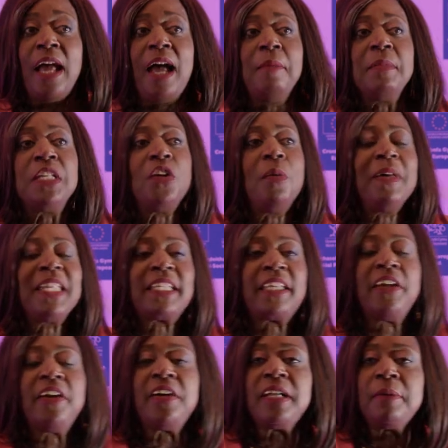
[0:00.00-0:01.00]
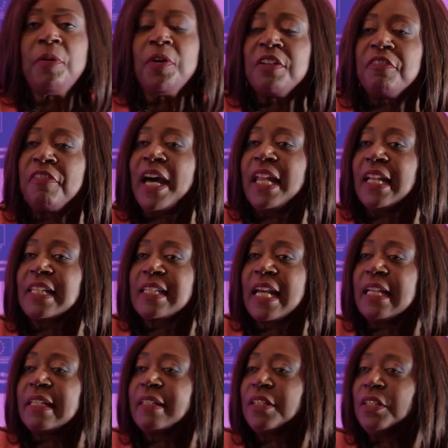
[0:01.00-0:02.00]
I mean, nobody cared about the fact that
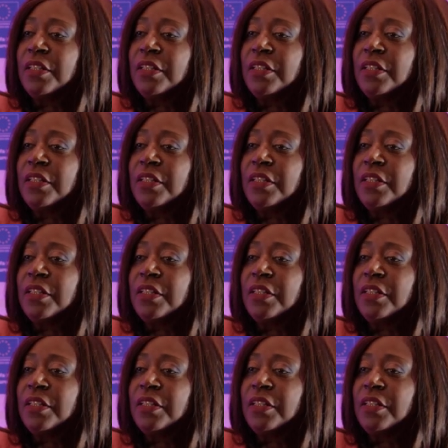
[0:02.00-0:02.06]
I